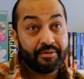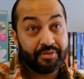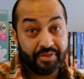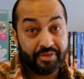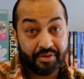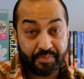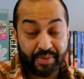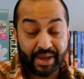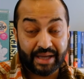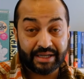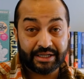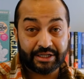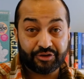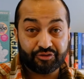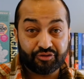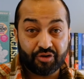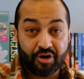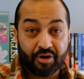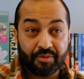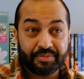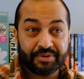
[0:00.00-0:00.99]
the penny
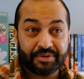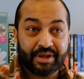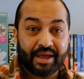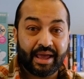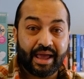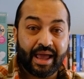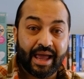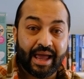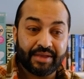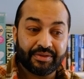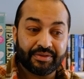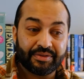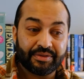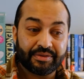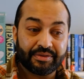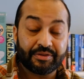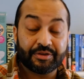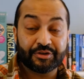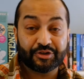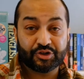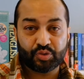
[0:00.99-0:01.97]
dropped and
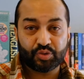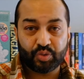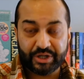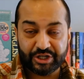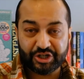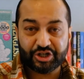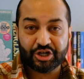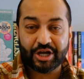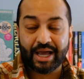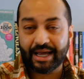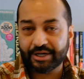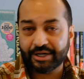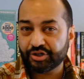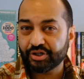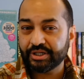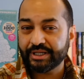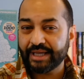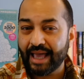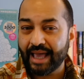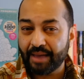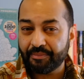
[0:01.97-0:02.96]
the switch
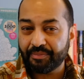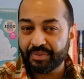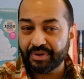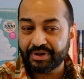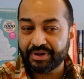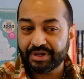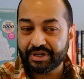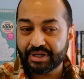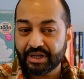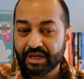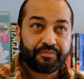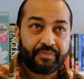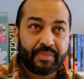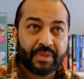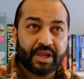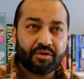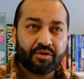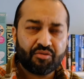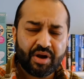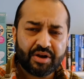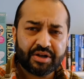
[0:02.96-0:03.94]
actually happened.
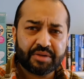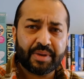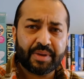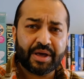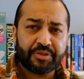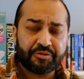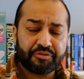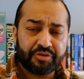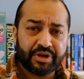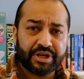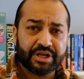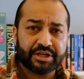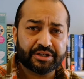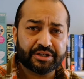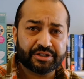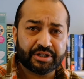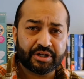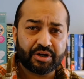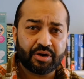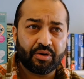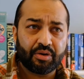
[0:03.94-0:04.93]
Around about 3 years
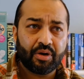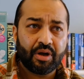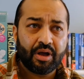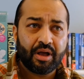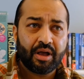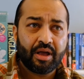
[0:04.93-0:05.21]
ago,